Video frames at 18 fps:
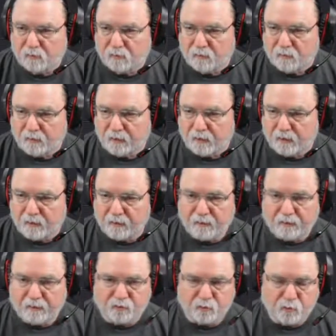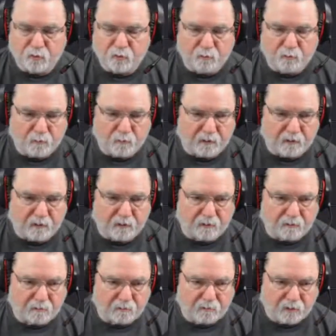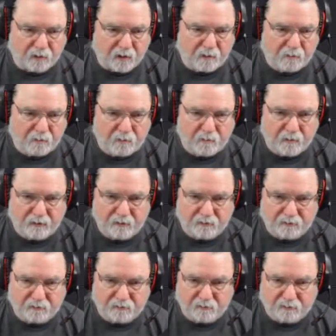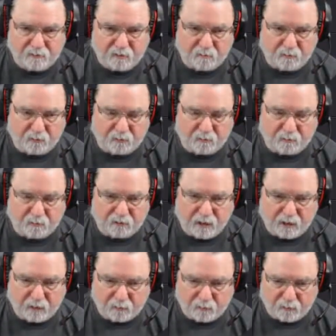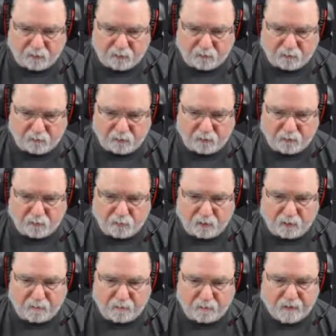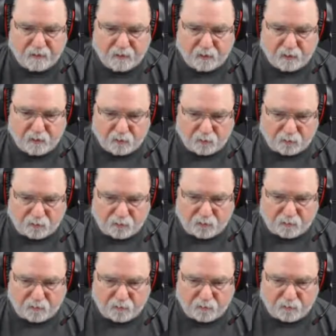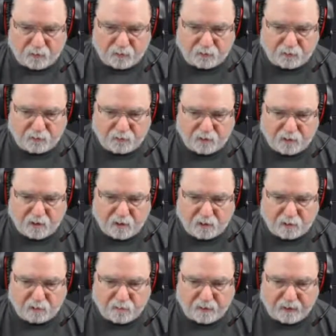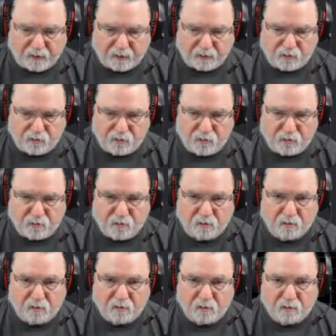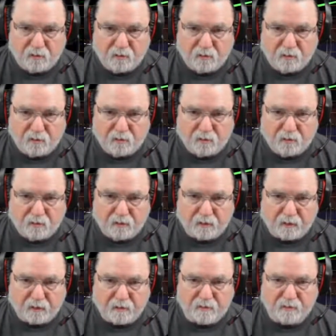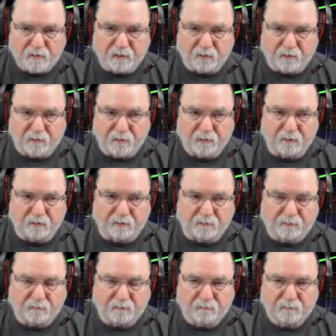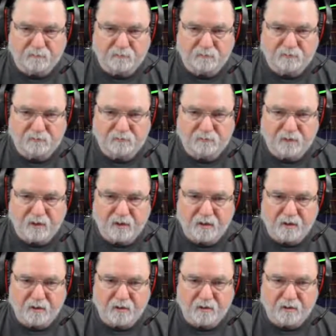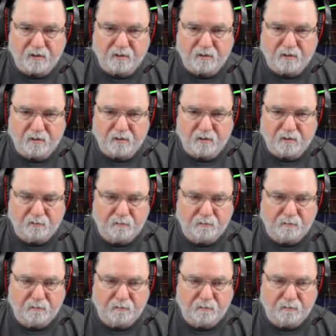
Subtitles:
and that's cool for right now. So how do we make this a thumbnail without rendering it? Well, jump over here to the color page, and there it is. Ta-da!